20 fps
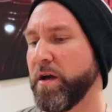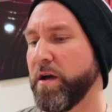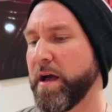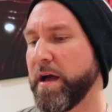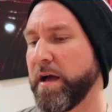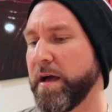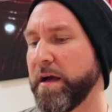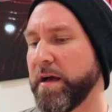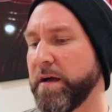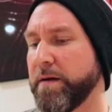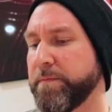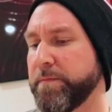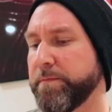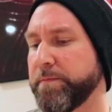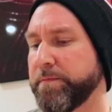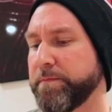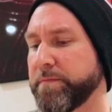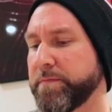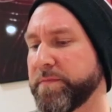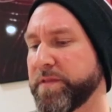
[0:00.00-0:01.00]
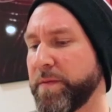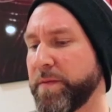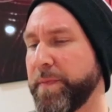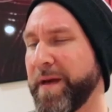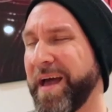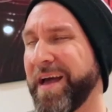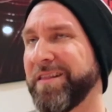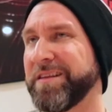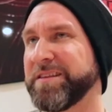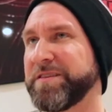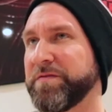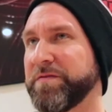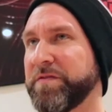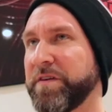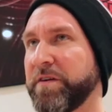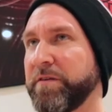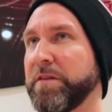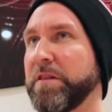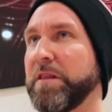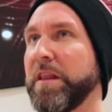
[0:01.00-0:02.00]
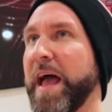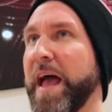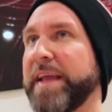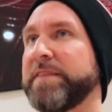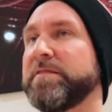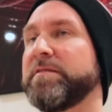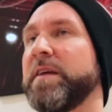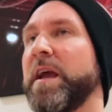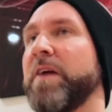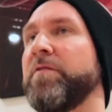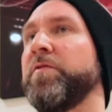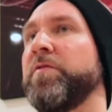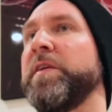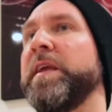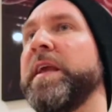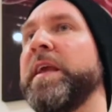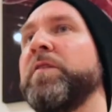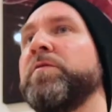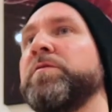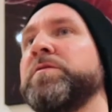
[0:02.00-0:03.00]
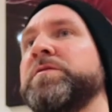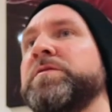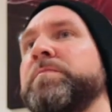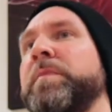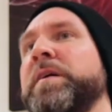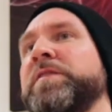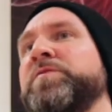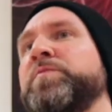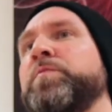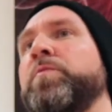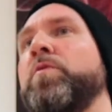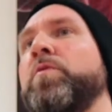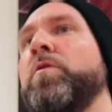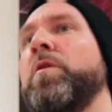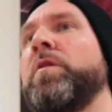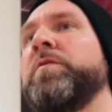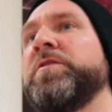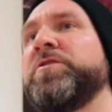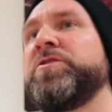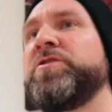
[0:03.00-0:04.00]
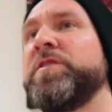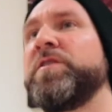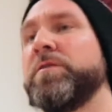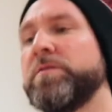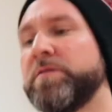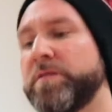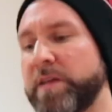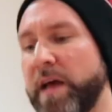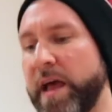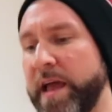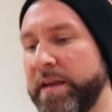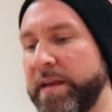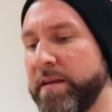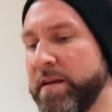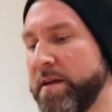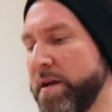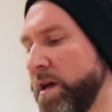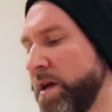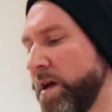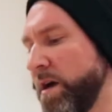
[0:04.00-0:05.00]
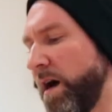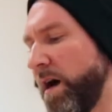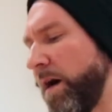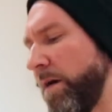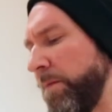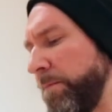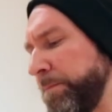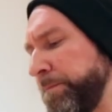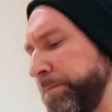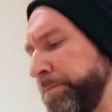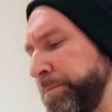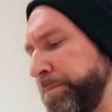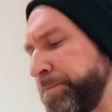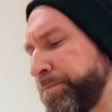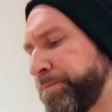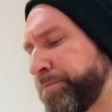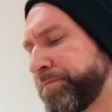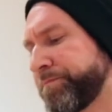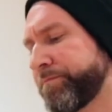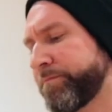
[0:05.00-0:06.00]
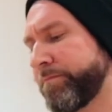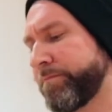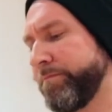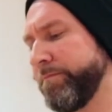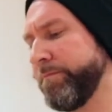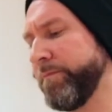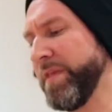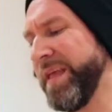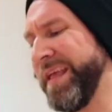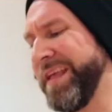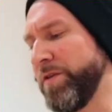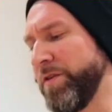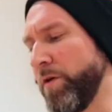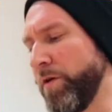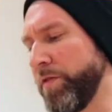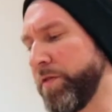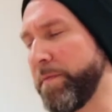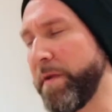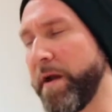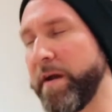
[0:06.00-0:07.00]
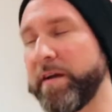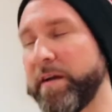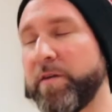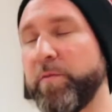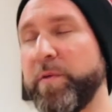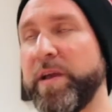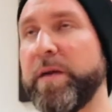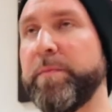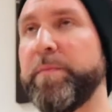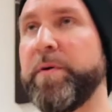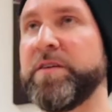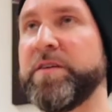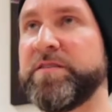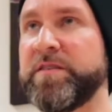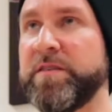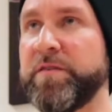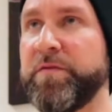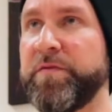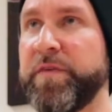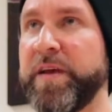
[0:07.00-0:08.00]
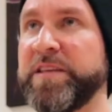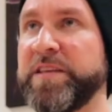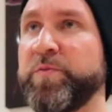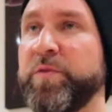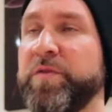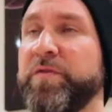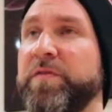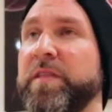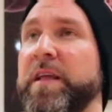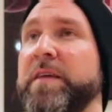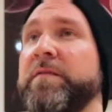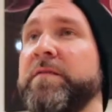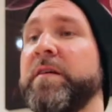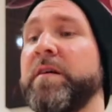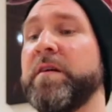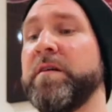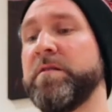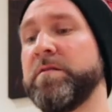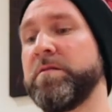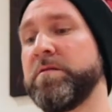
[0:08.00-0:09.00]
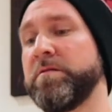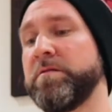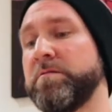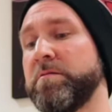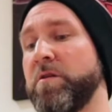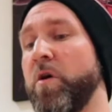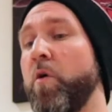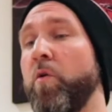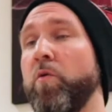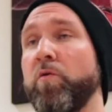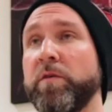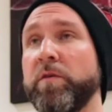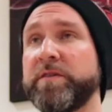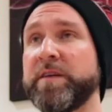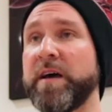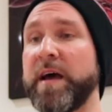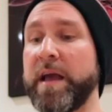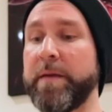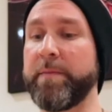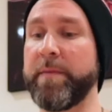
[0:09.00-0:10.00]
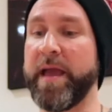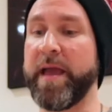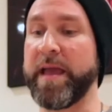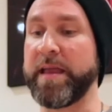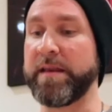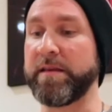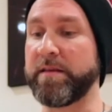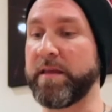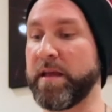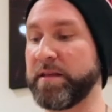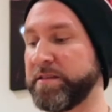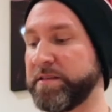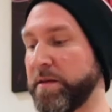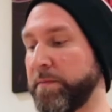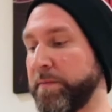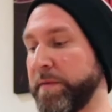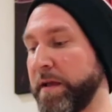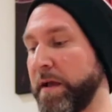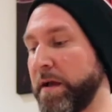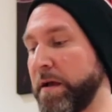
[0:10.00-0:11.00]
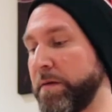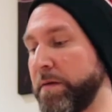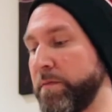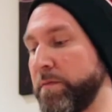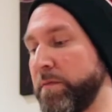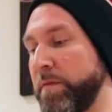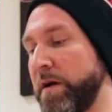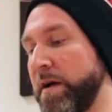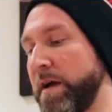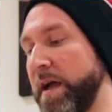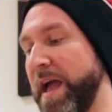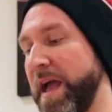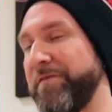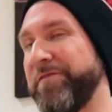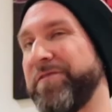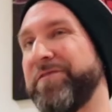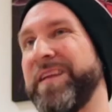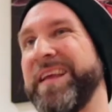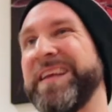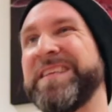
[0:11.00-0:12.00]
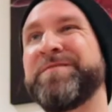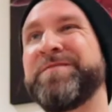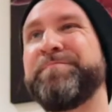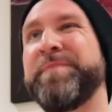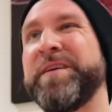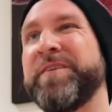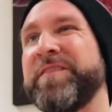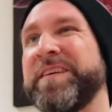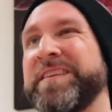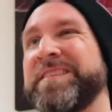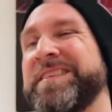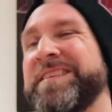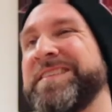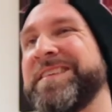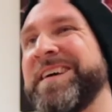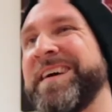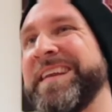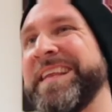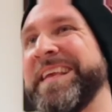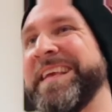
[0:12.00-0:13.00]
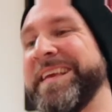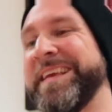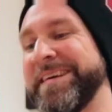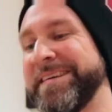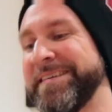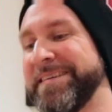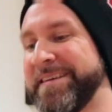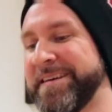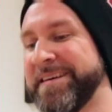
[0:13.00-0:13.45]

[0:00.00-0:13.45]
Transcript: um, the palates are very light. Everything here is much more on the chill side. Um, in North America, we get punched in the face with flavor all the time, and that's something I've uh, experienced a ton here